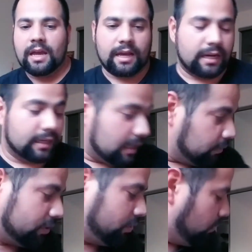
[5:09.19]
And I
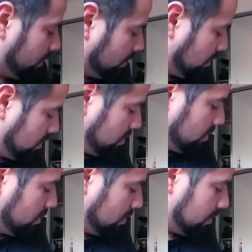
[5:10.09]
was shooting
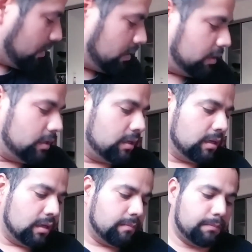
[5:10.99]
the
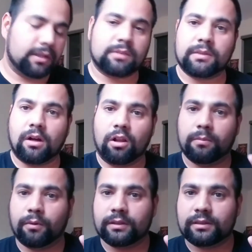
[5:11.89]
Benjamin hollow
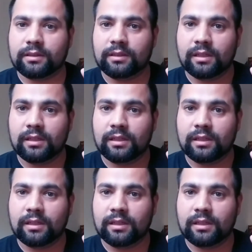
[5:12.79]
points.